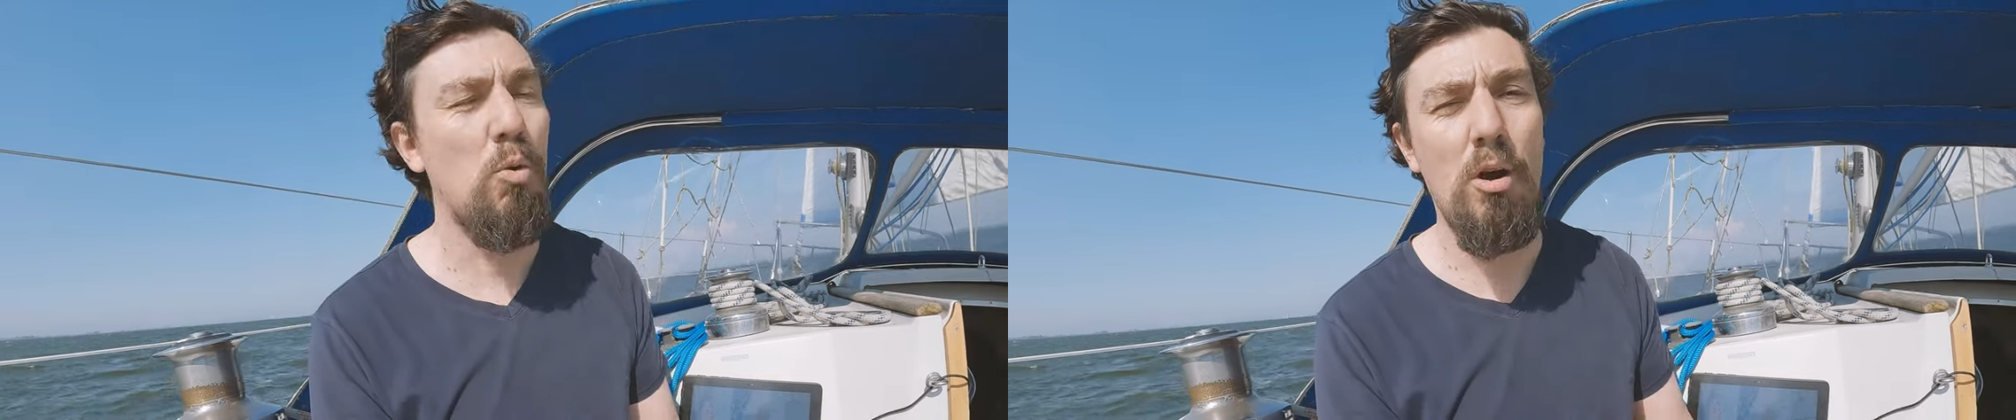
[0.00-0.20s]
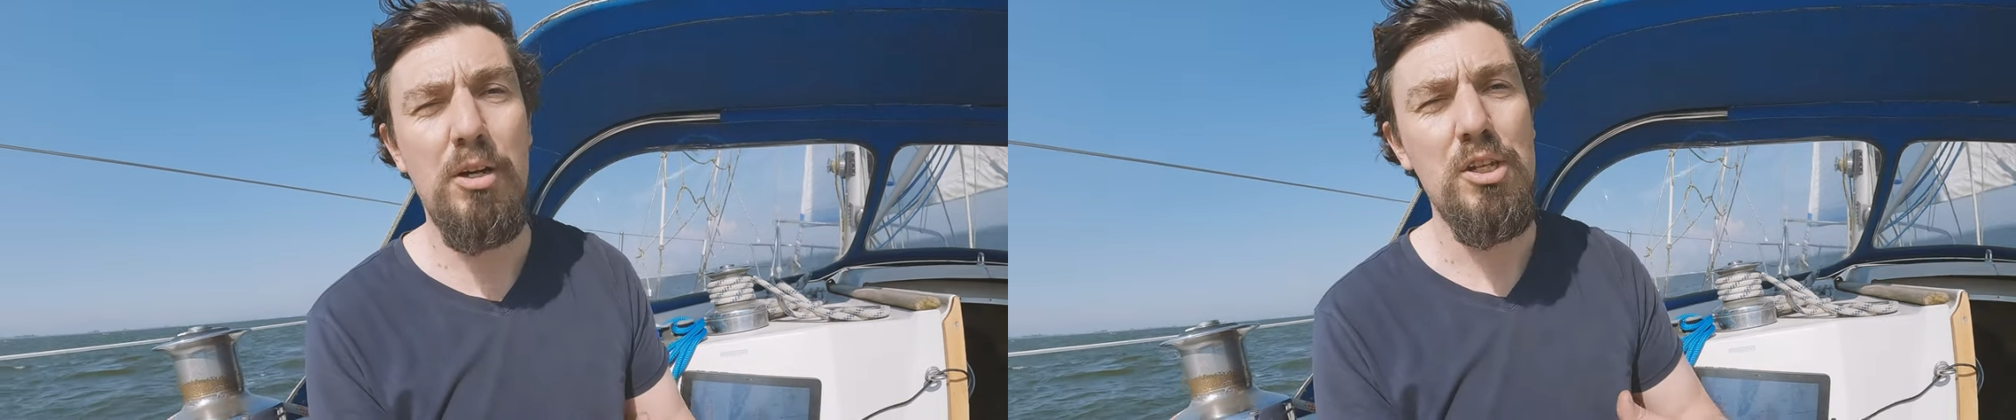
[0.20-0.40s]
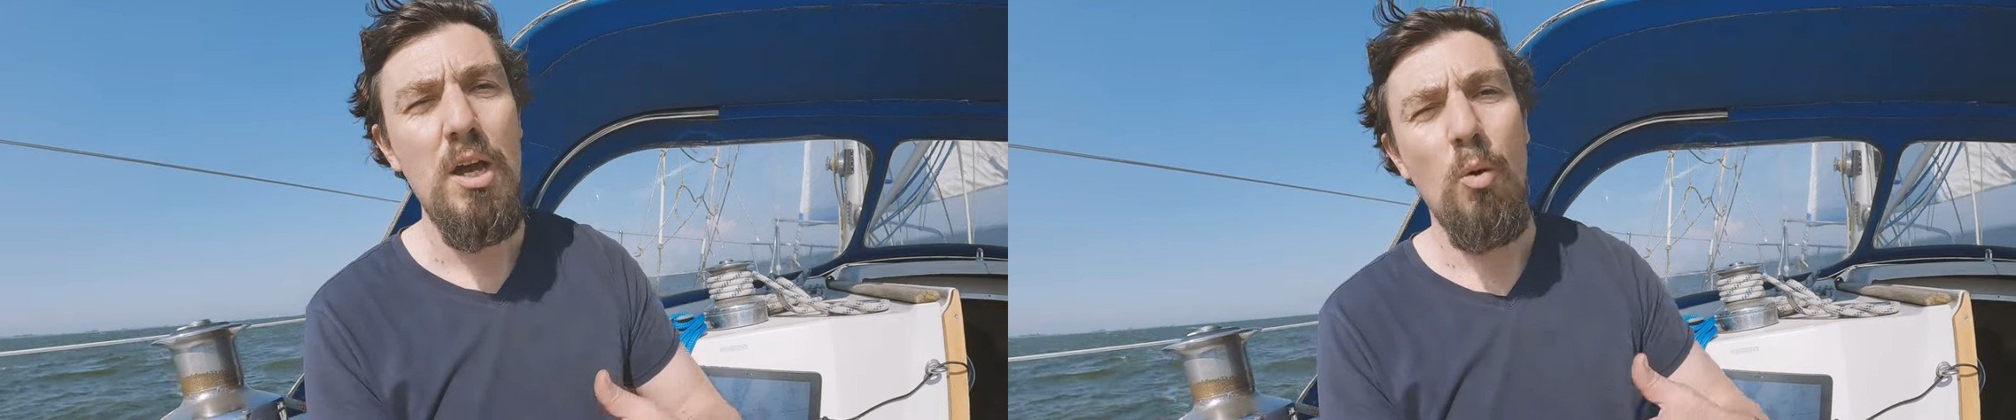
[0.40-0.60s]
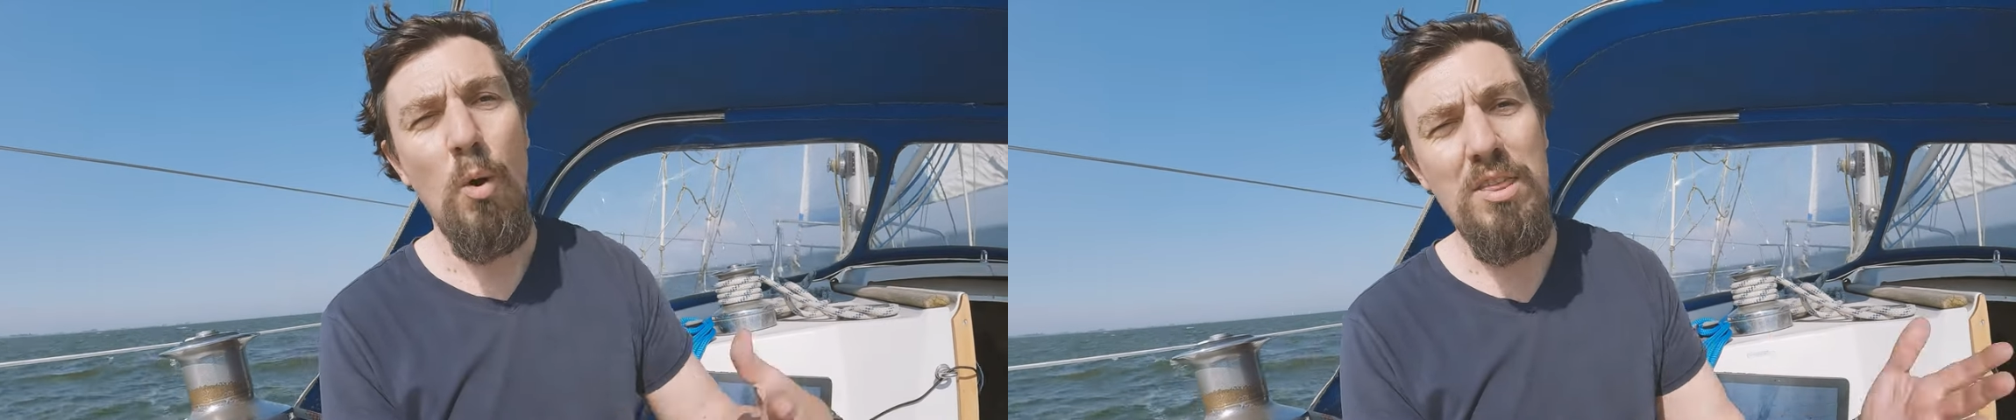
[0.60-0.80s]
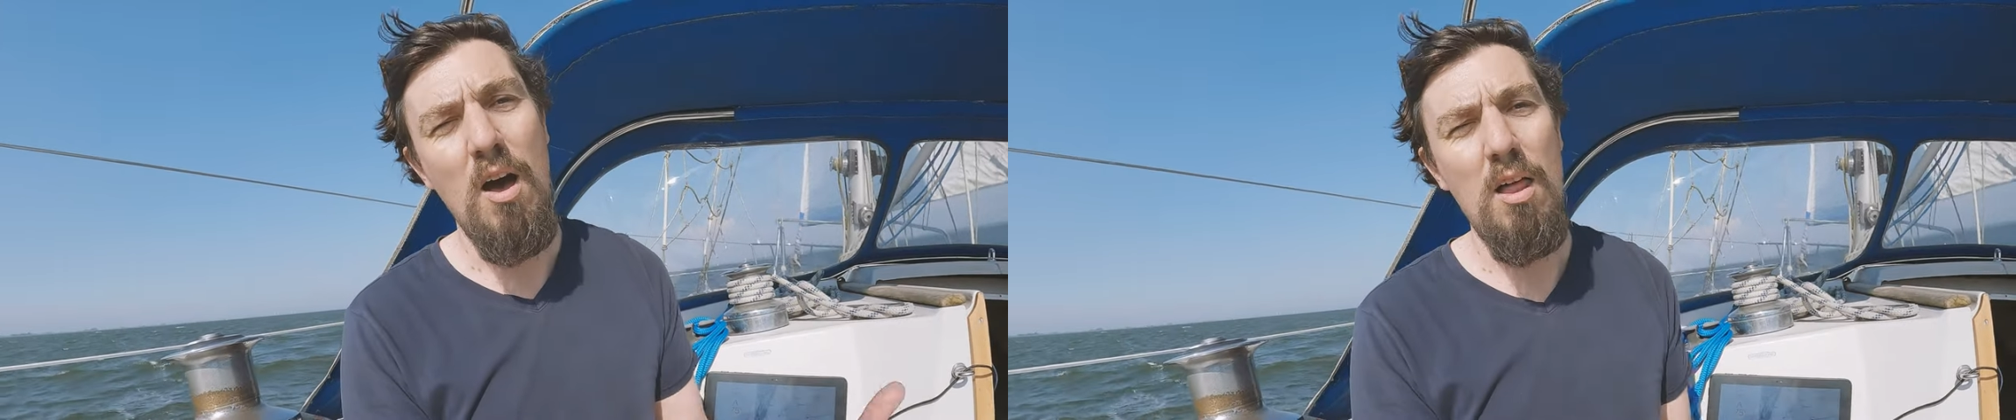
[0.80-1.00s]
works
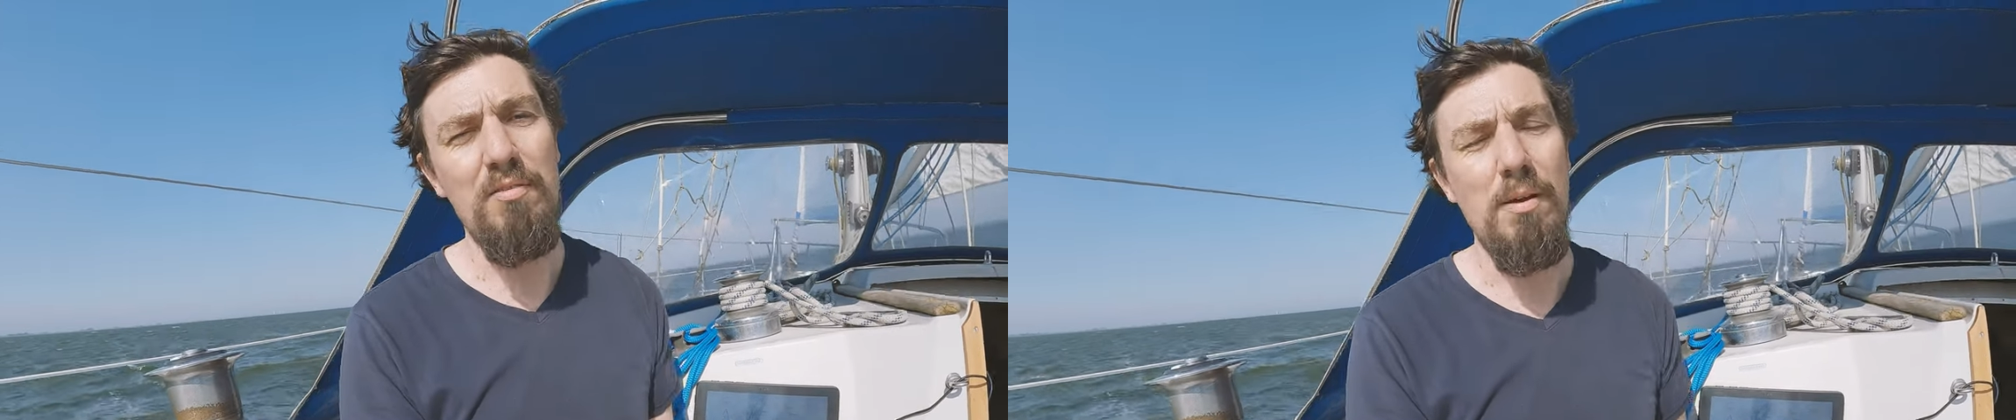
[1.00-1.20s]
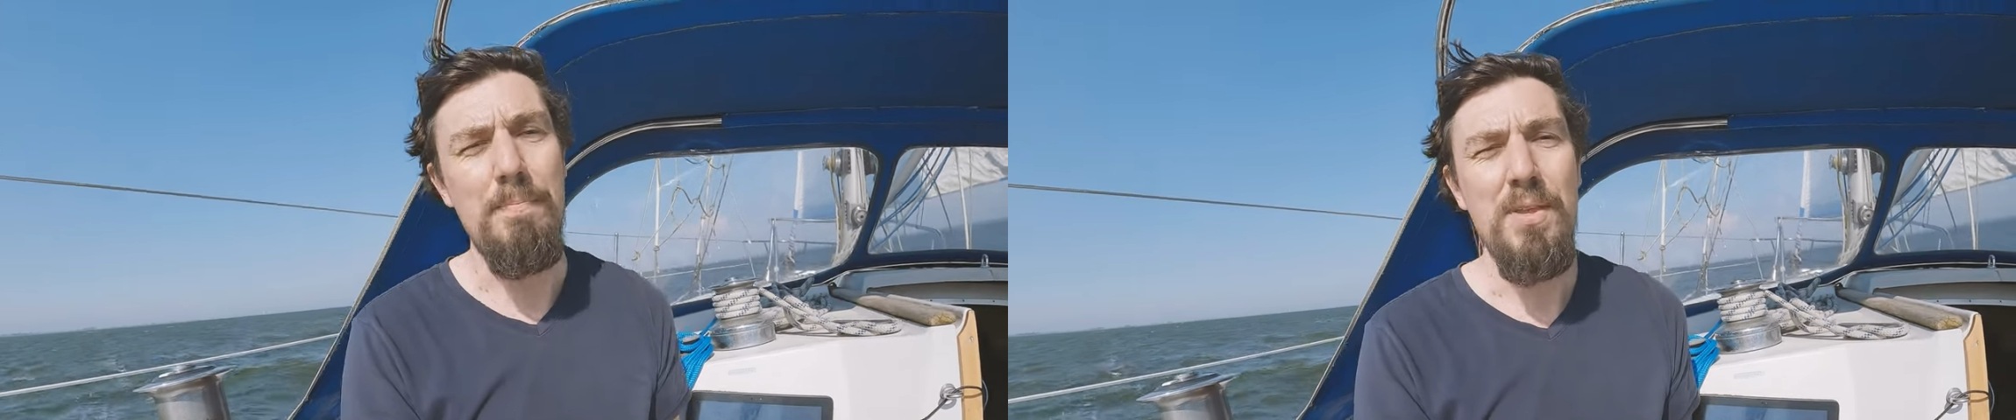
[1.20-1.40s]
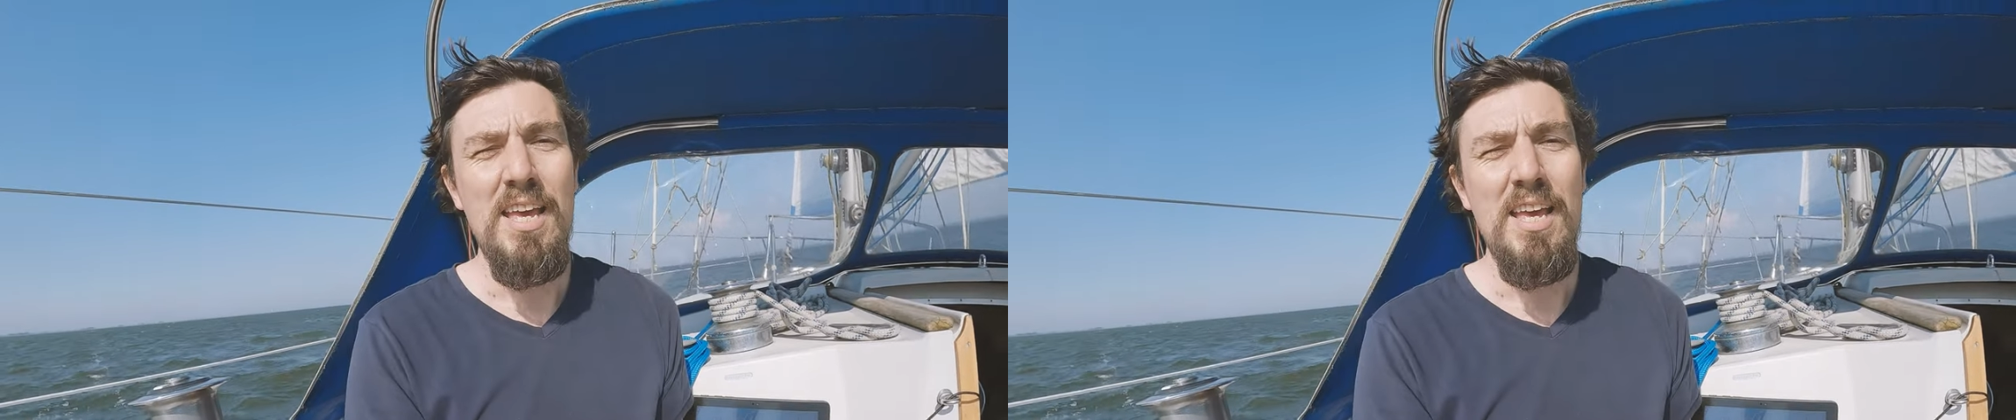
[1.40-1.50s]
with all of them.